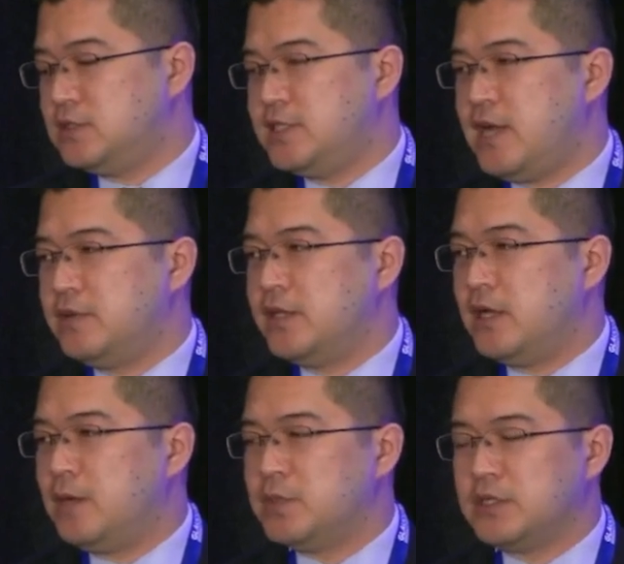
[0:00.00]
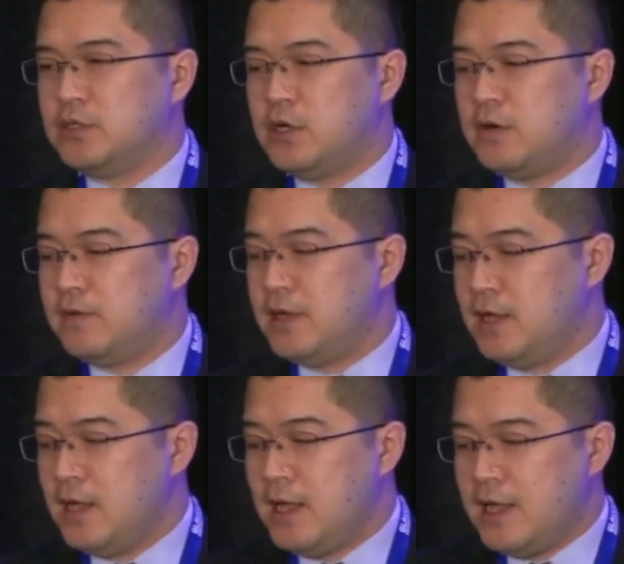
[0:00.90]
down the optic nerve.
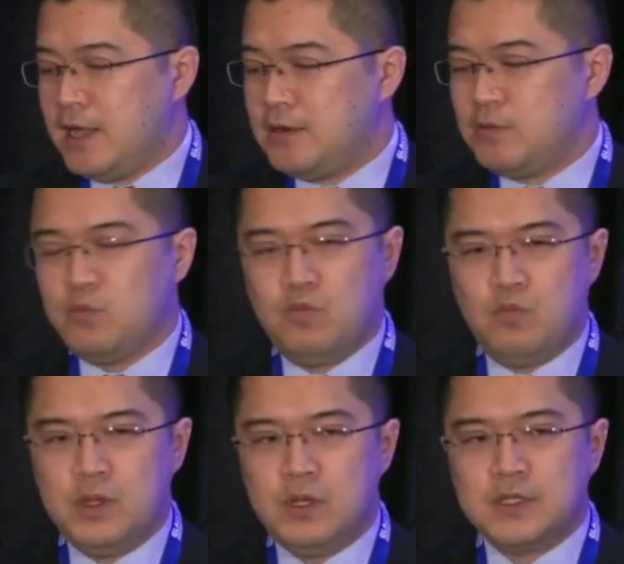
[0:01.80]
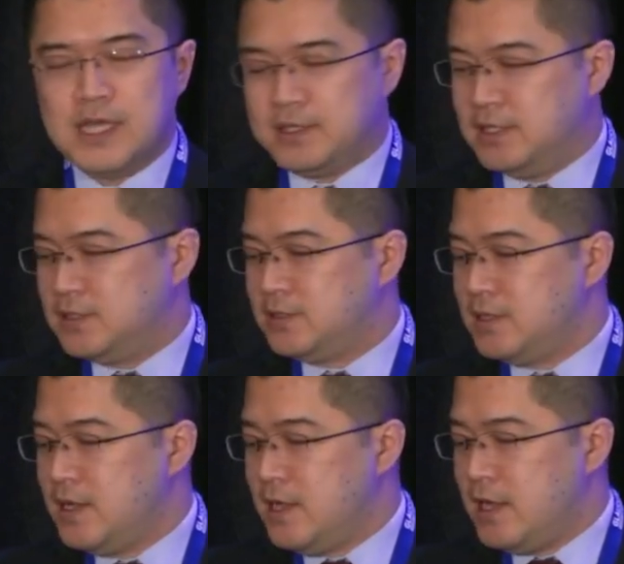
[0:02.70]
And we looked at this
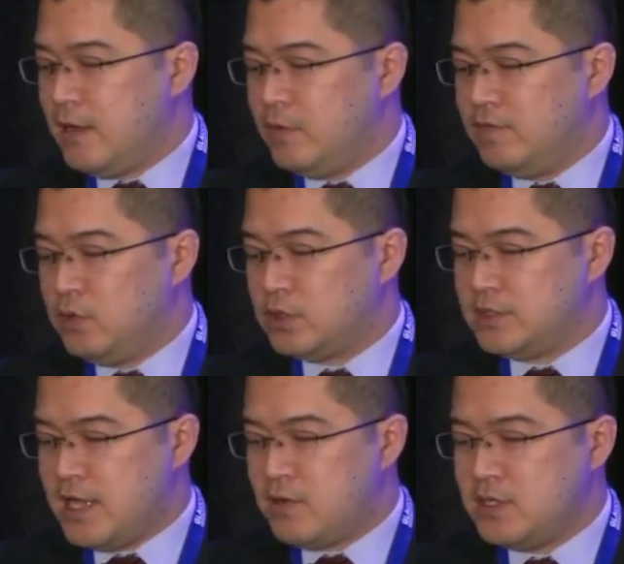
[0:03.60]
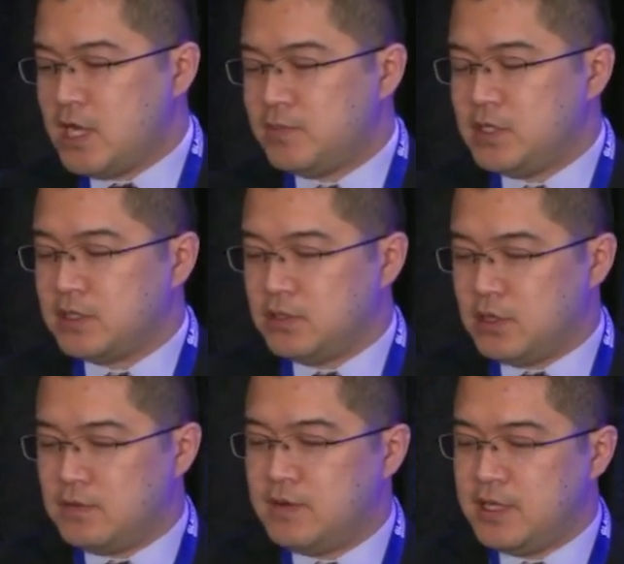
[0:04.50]
and we've looked down the optic nerve.